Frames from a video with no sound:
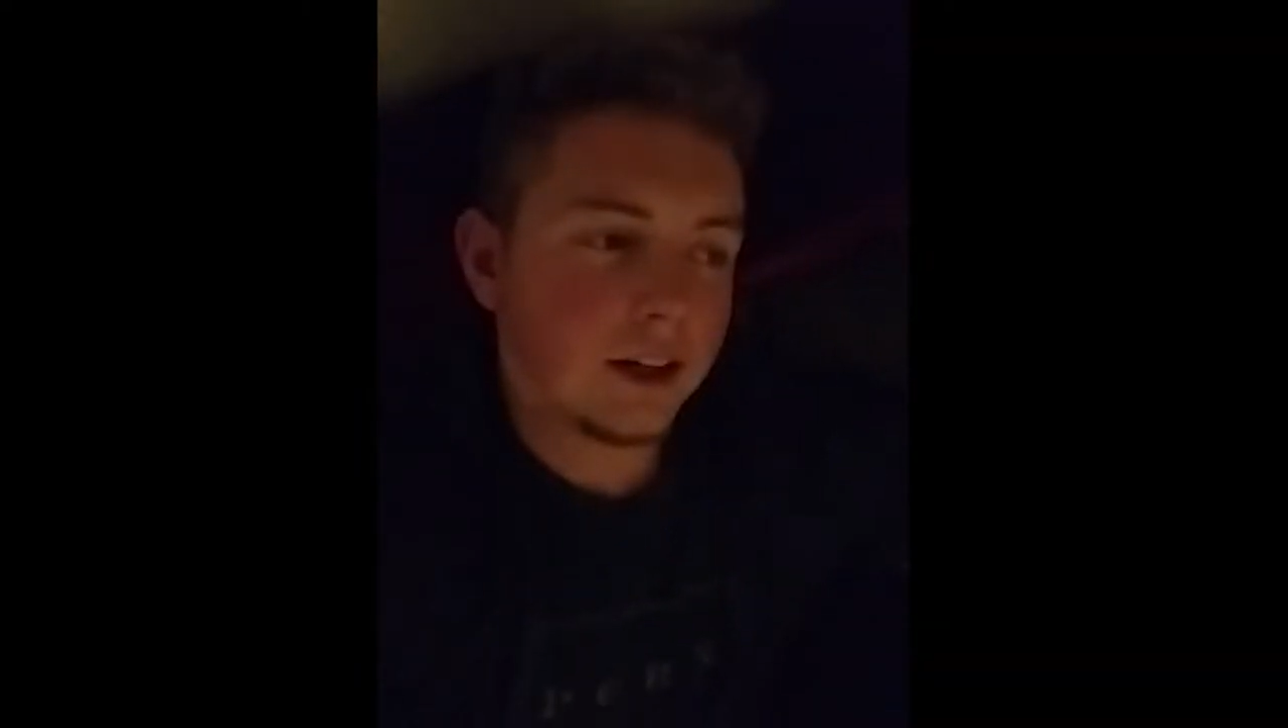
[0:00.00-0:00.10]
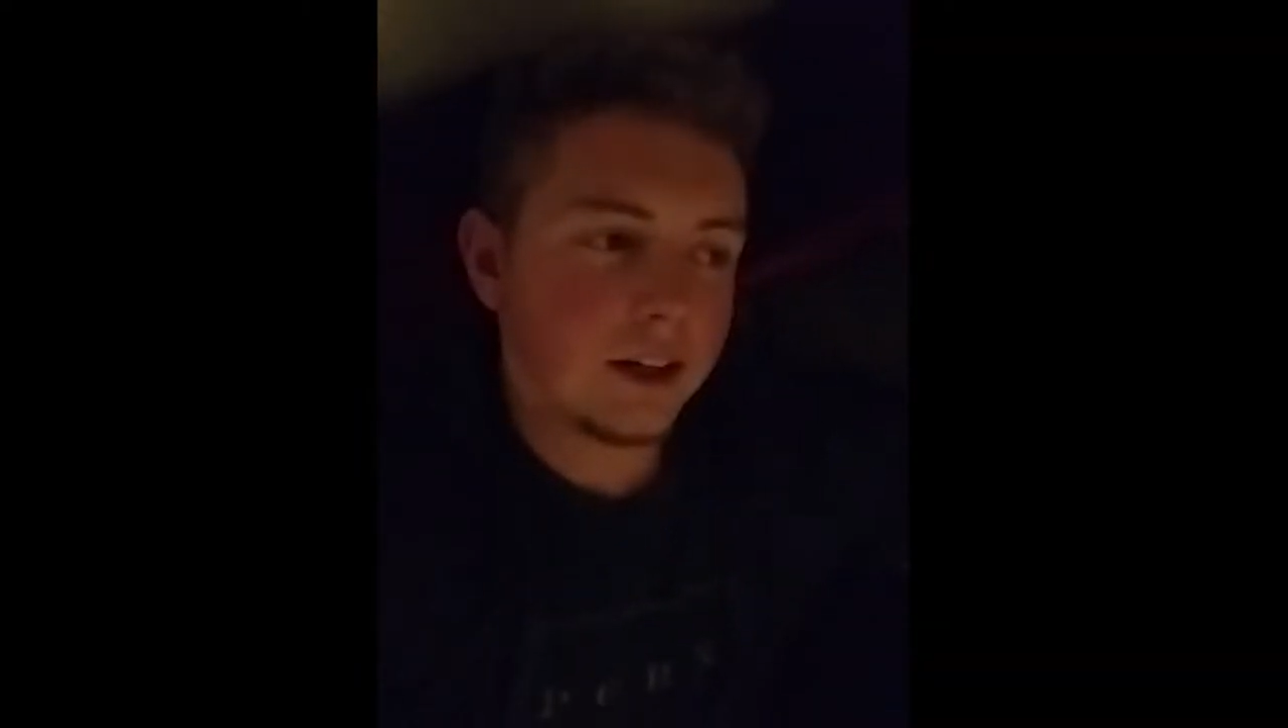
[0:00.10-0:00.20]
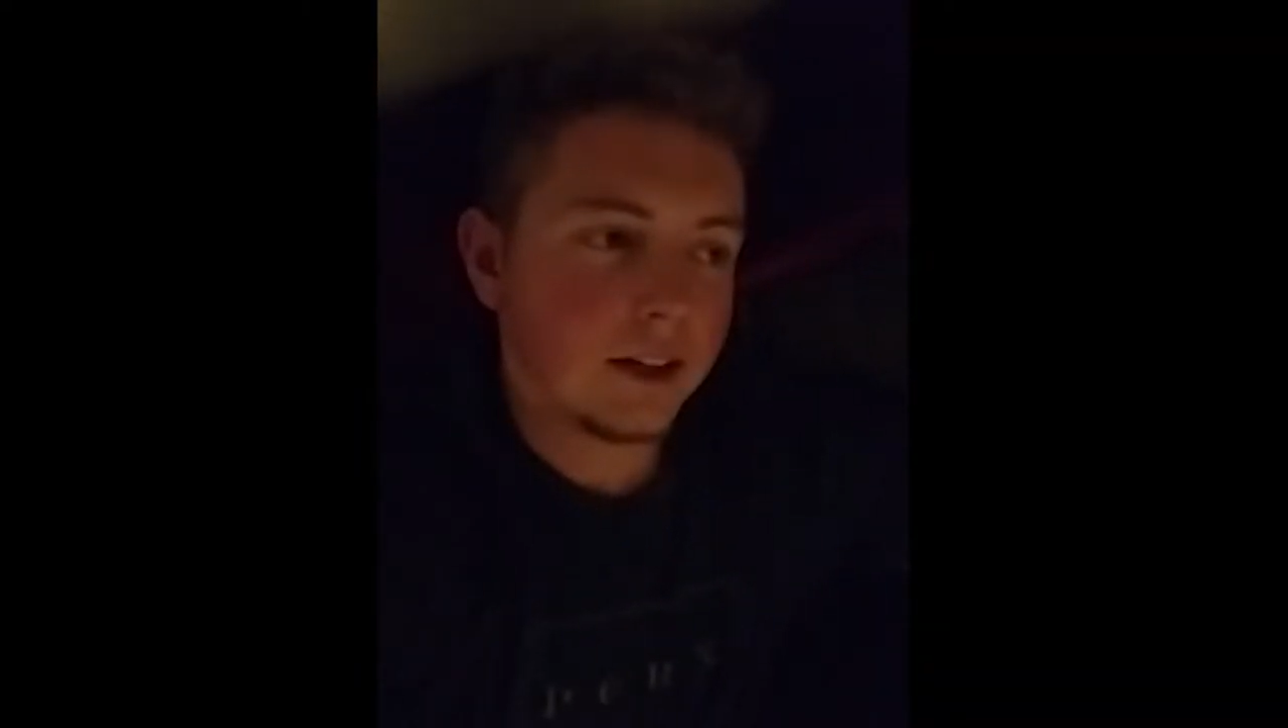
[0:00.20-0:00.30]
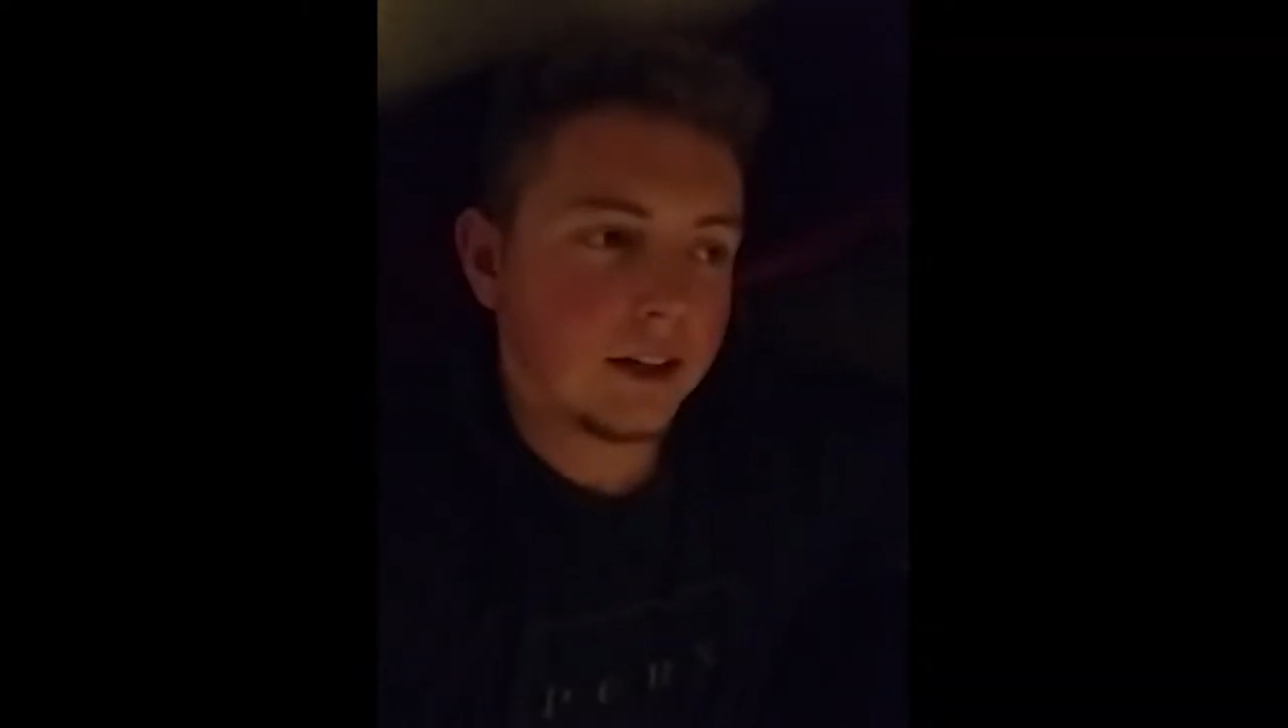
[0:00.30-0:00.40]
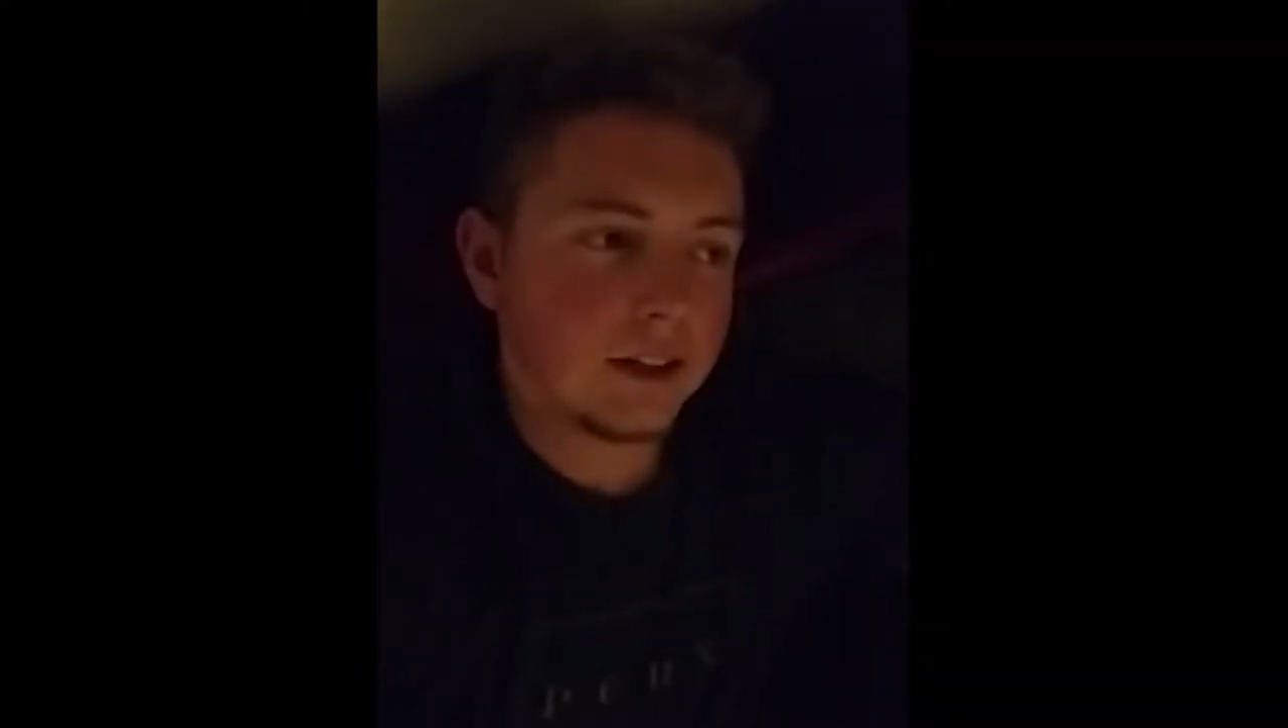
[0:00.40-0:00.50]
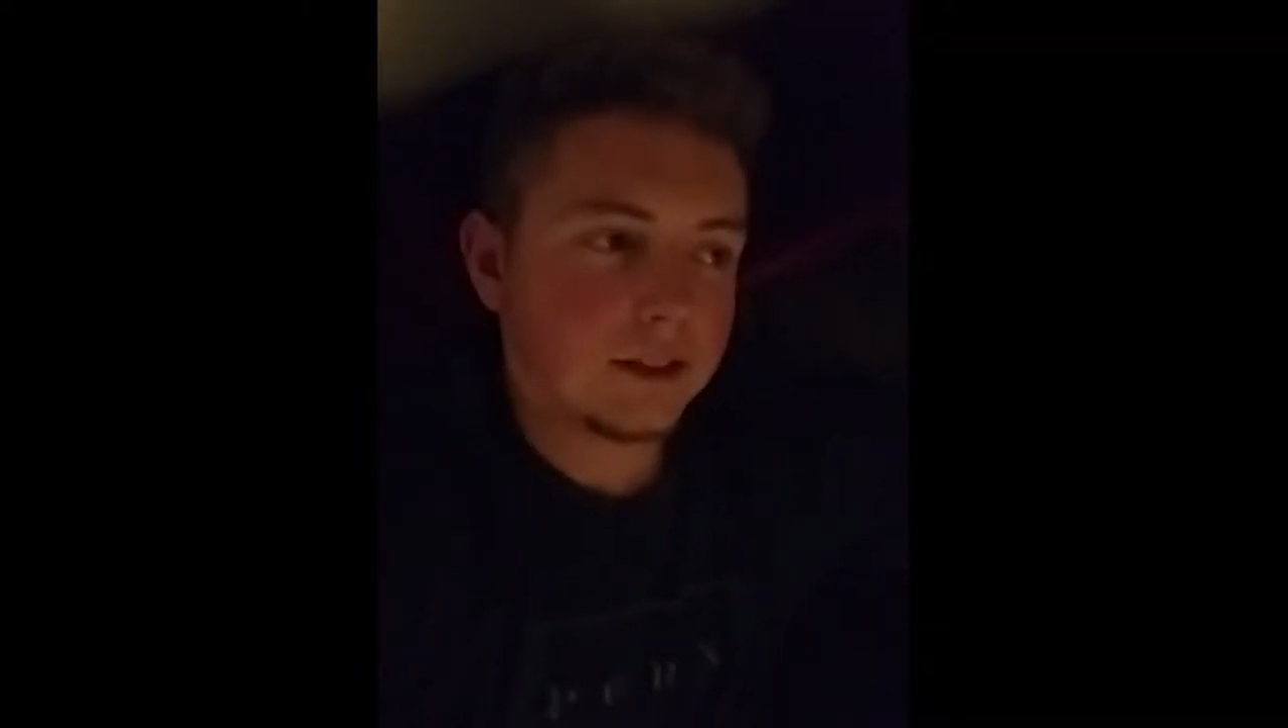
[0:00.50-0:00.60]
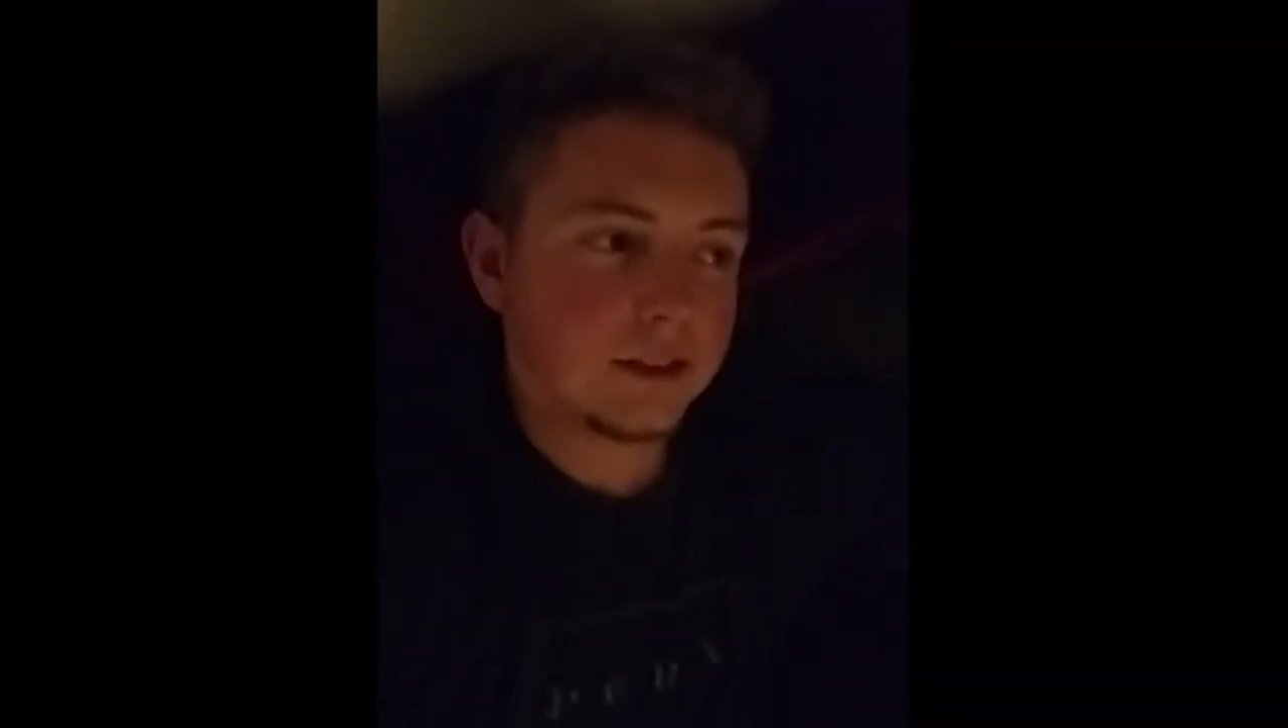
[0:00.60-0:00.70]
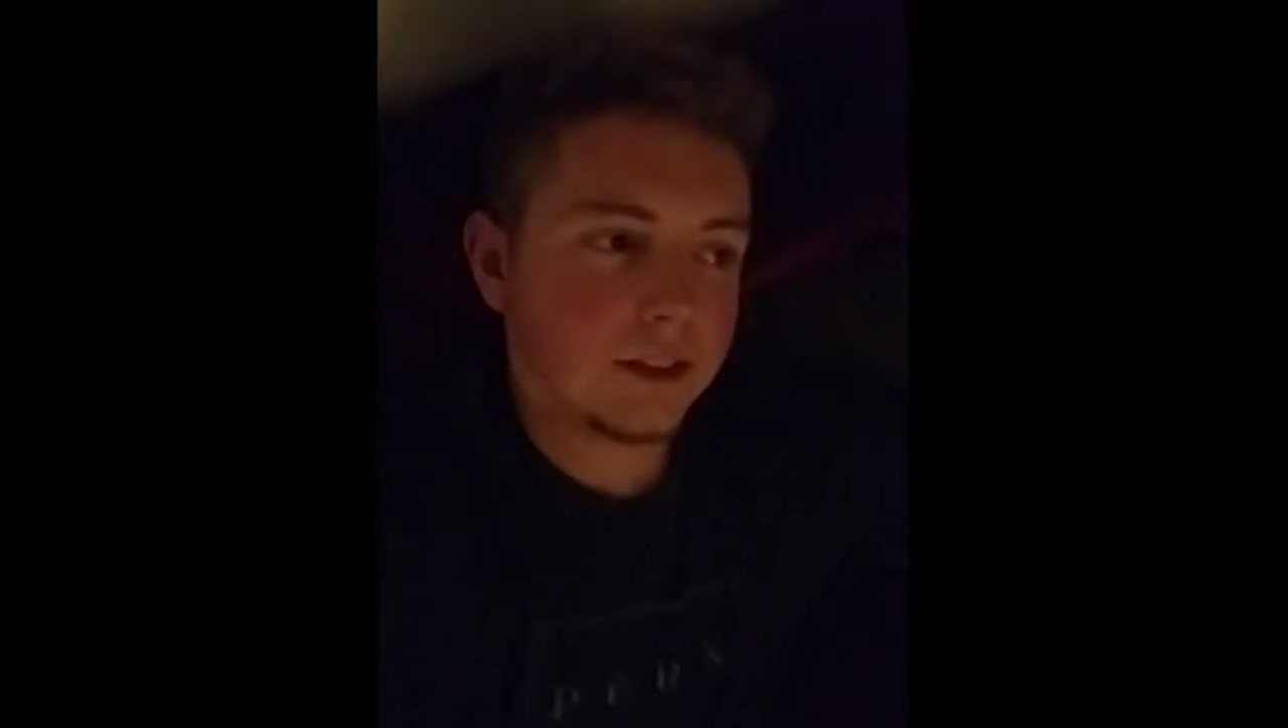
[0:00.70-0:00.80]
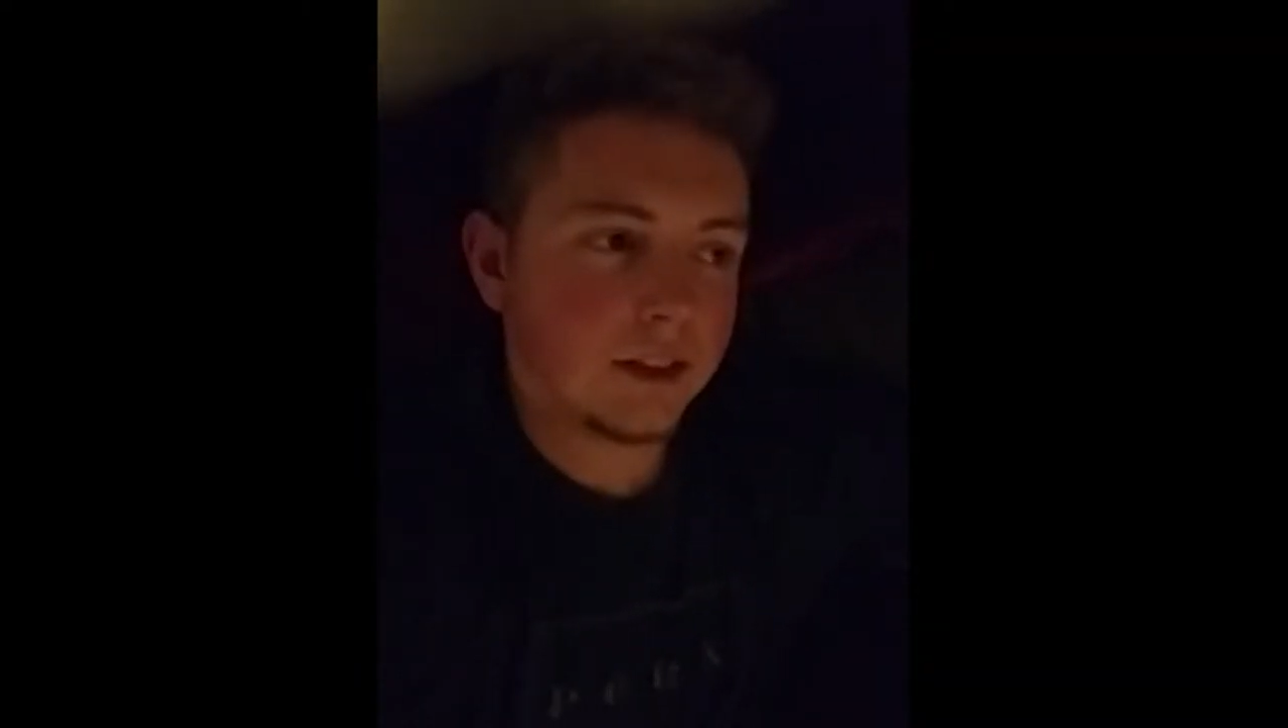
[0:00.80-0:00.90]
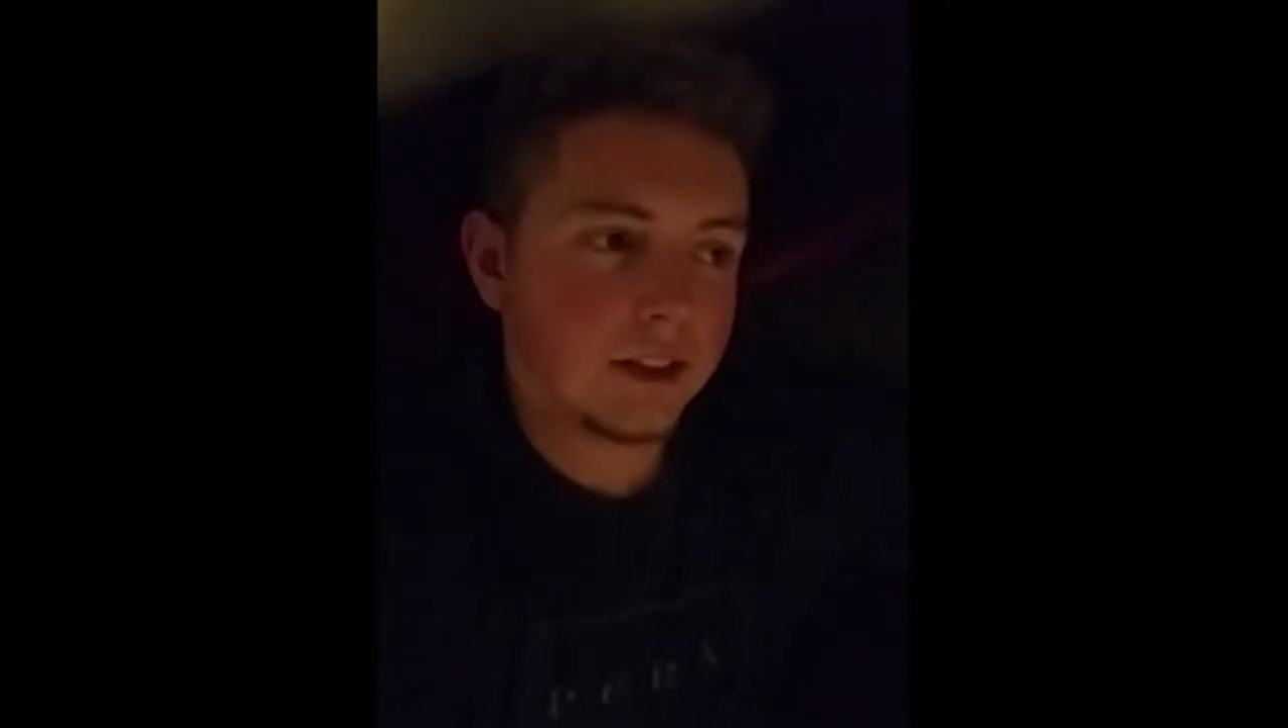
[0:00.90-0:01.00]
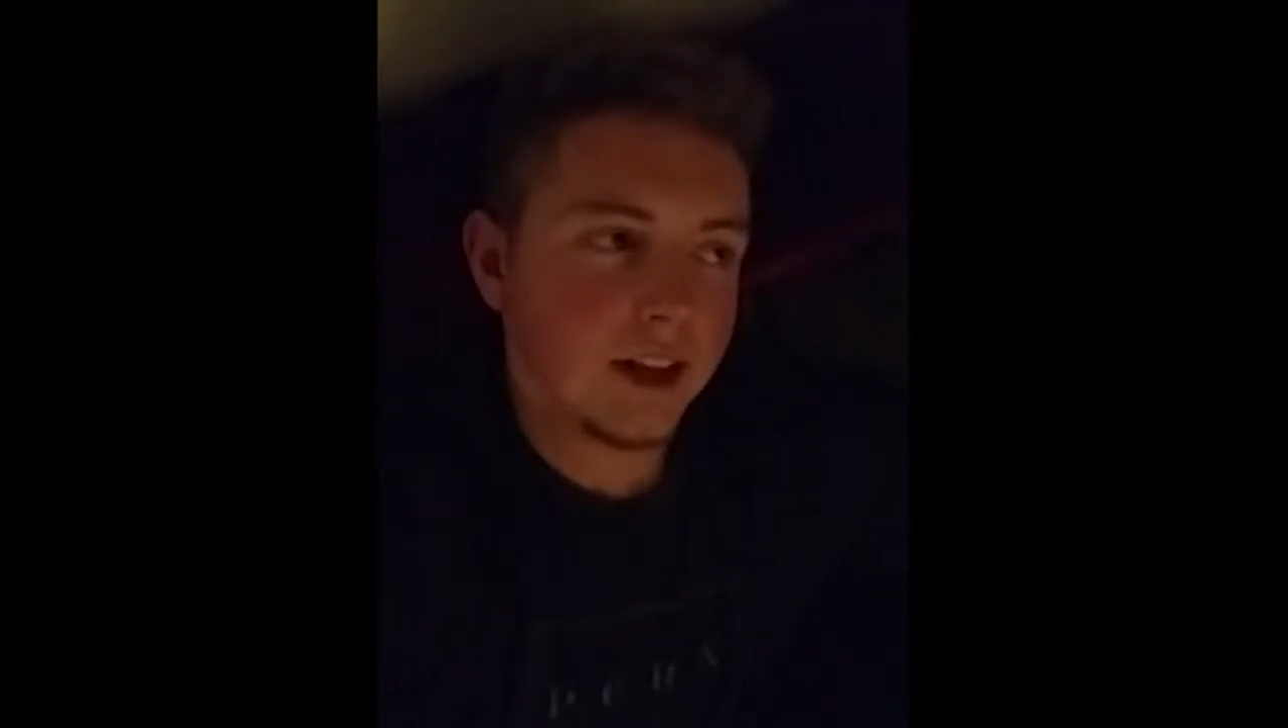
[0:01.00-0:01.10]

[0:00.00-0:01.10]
And